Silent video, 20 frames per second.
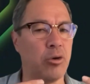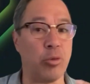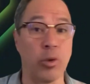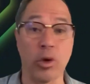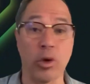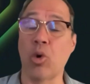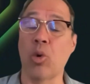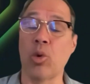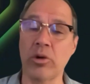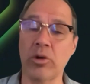
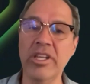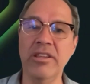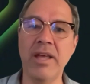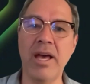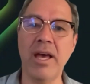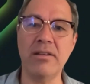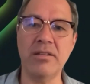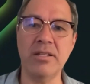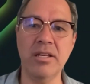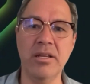recording
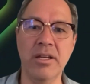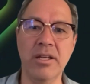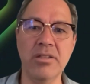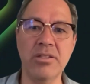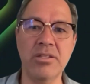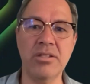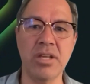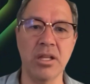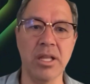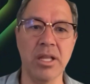that
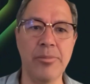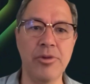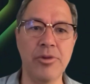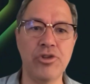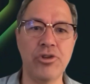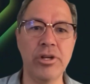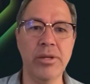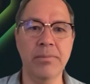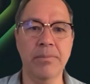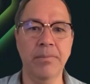DNS
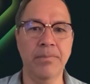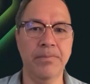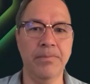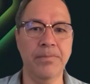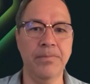telemetry?